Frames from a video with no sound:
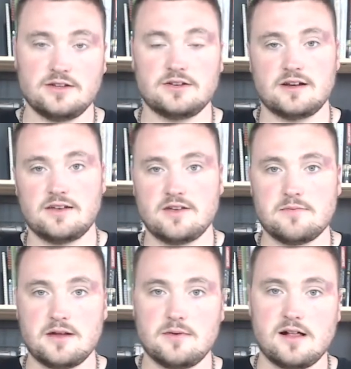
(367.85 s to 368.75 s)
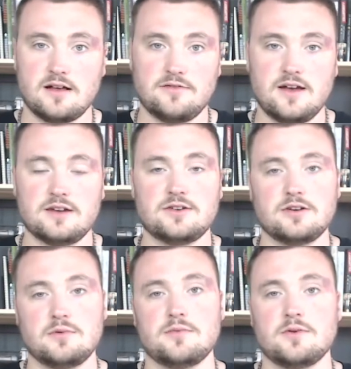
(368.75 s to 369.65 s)
You're going to have that metabolic effect. You're
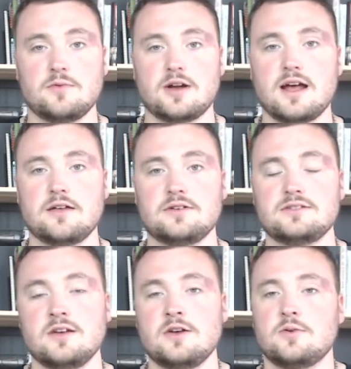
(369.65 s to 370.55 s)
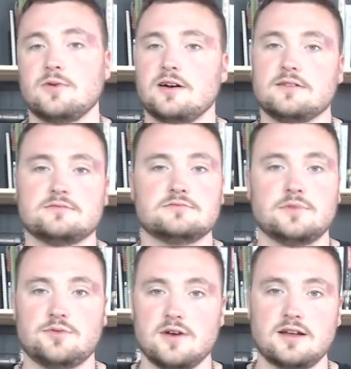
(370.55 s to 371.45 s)
going to be burning more calories, where
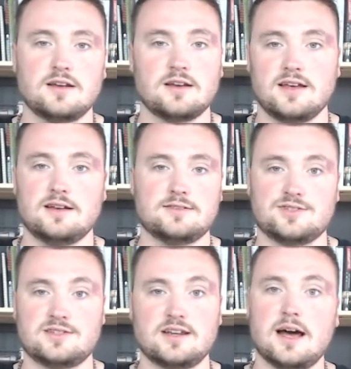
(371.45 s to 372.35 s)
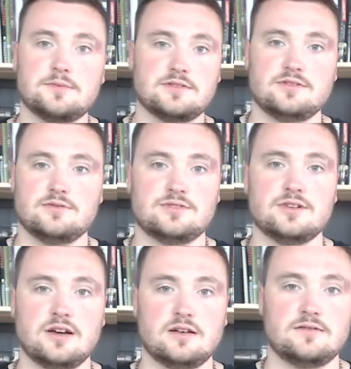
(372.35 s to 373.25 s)
with running, again, it just stops as soon as you're
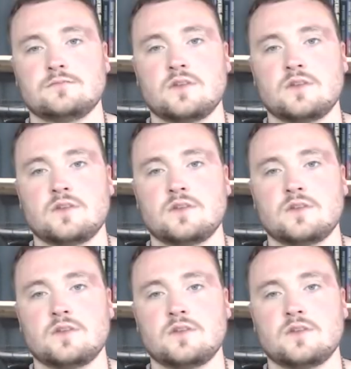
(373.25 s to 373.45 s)
done.